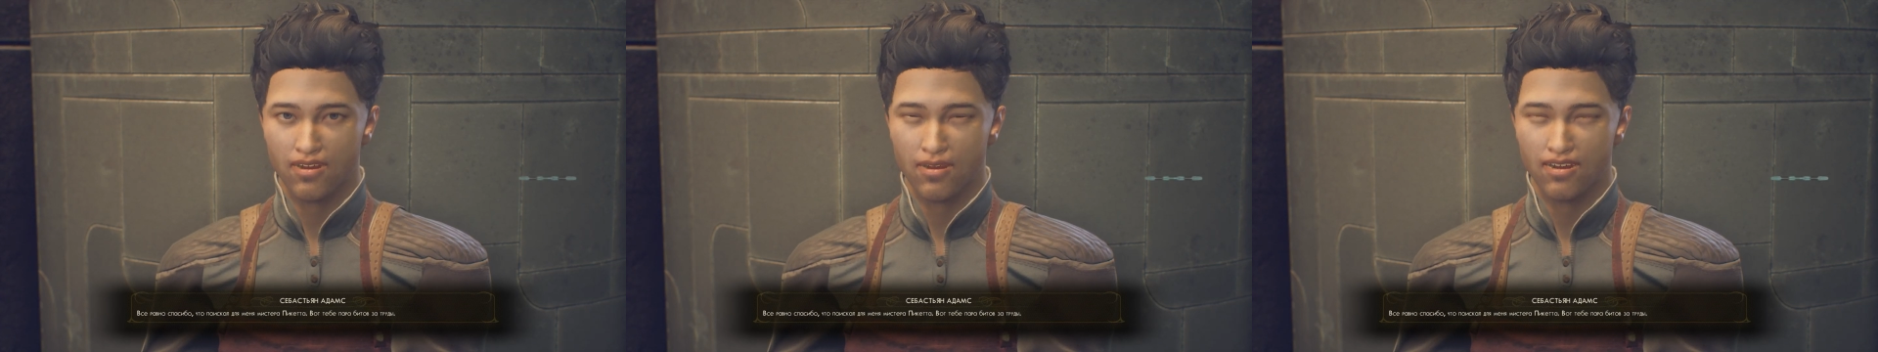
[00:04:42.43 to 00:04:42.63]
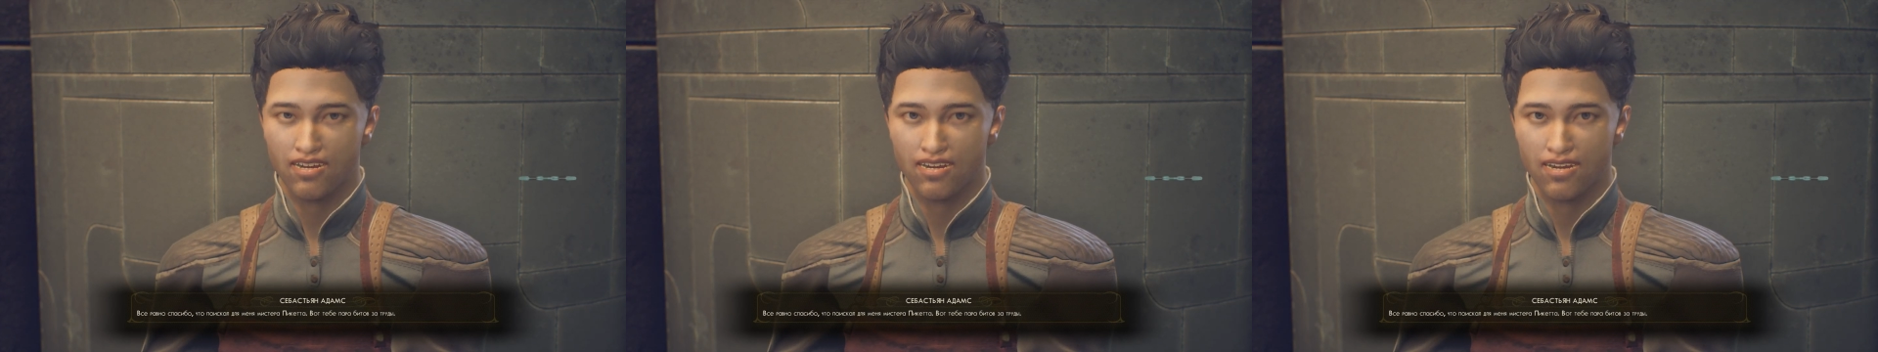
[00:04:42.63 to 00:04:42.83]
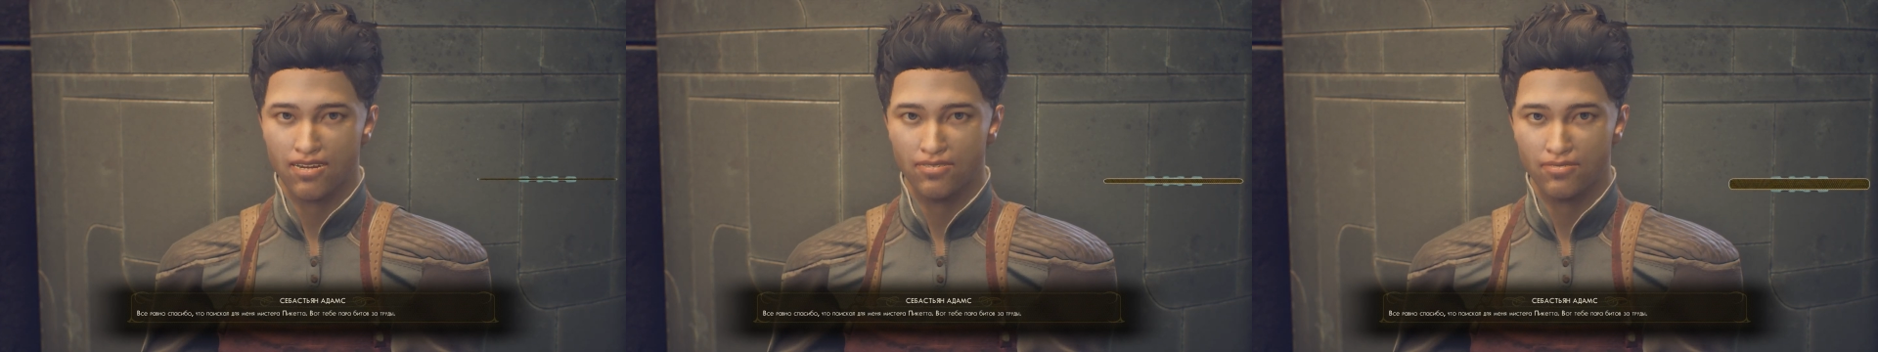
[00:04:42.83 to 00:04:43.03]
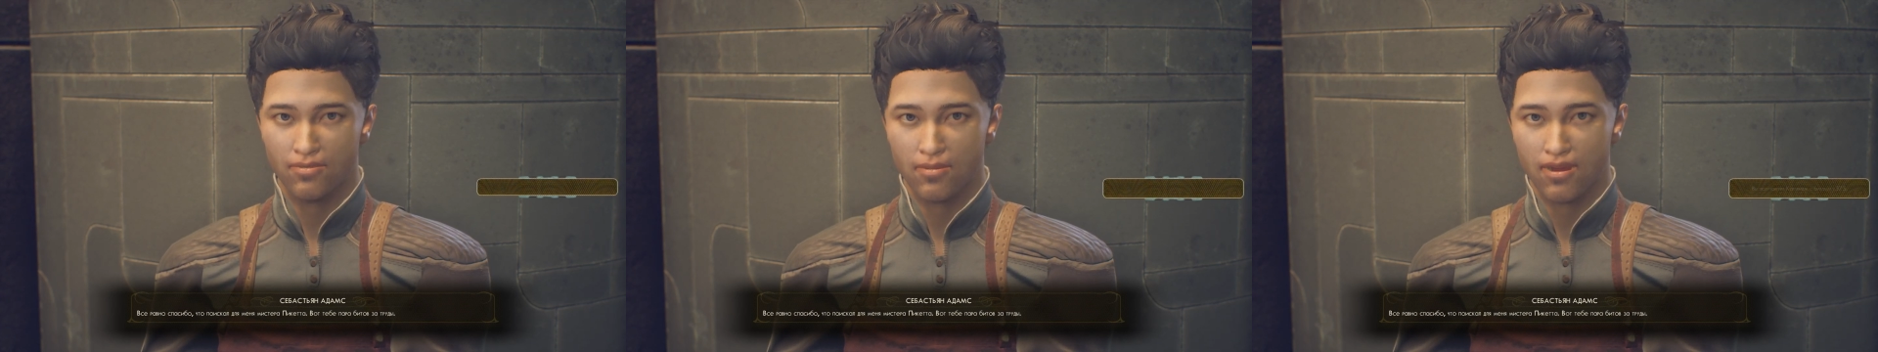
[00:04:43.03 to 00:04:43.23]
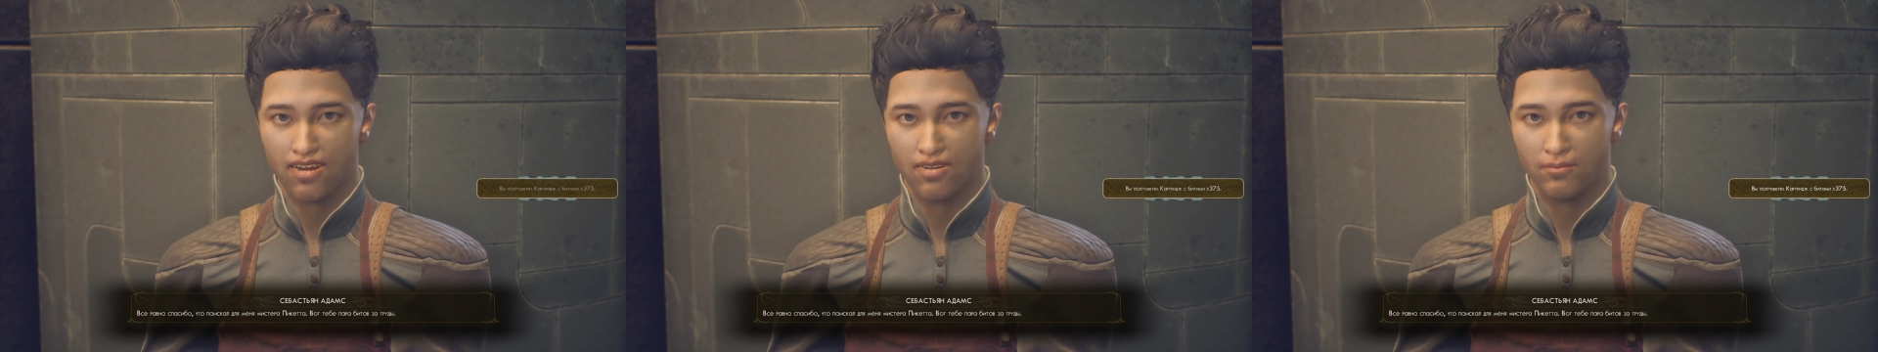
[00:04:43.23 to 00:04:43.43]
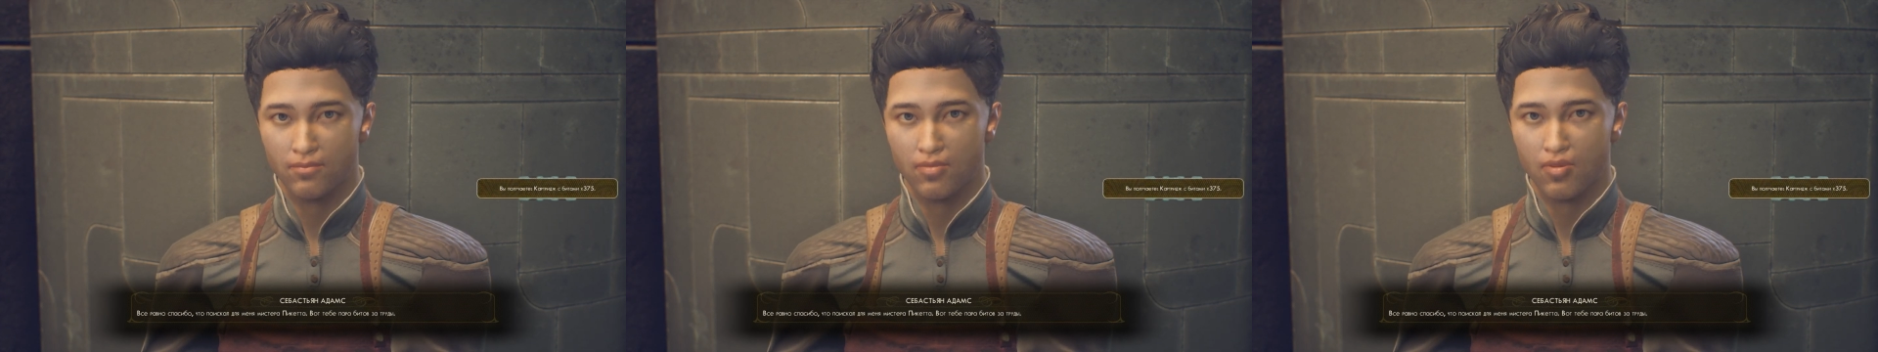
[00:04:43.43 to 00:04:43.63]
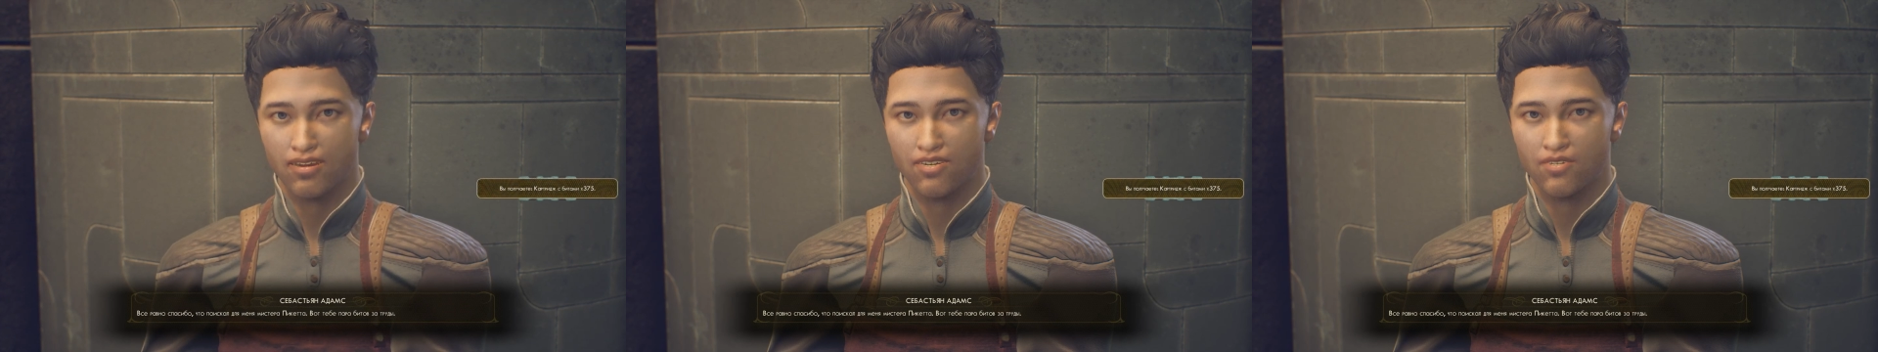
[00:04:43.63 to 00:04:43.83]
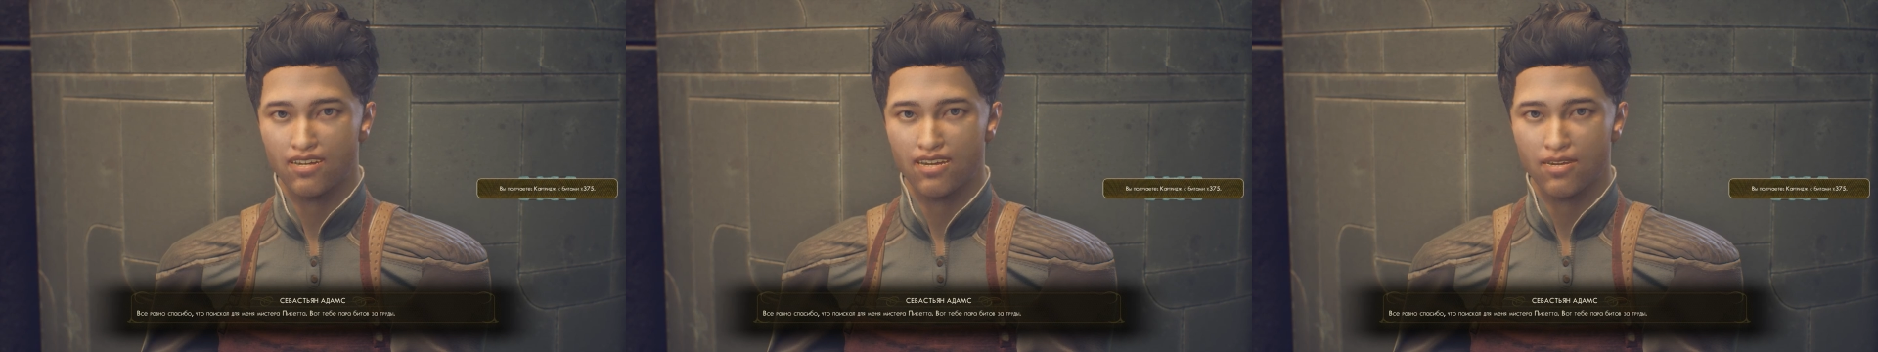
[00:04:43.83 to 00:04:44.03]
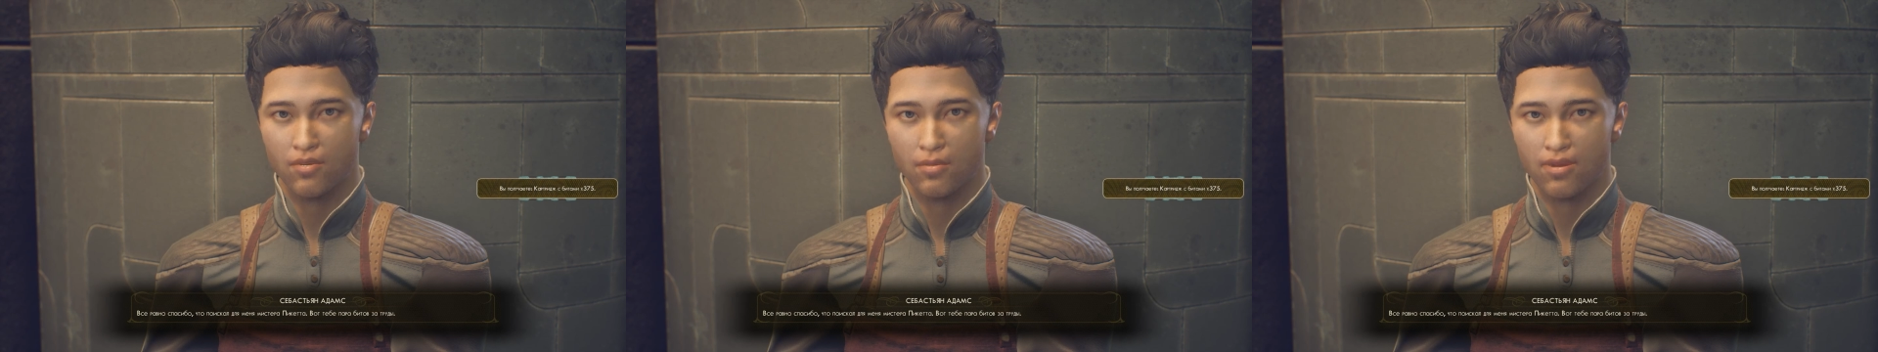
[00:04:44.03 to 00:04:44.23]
In any case, I appreciate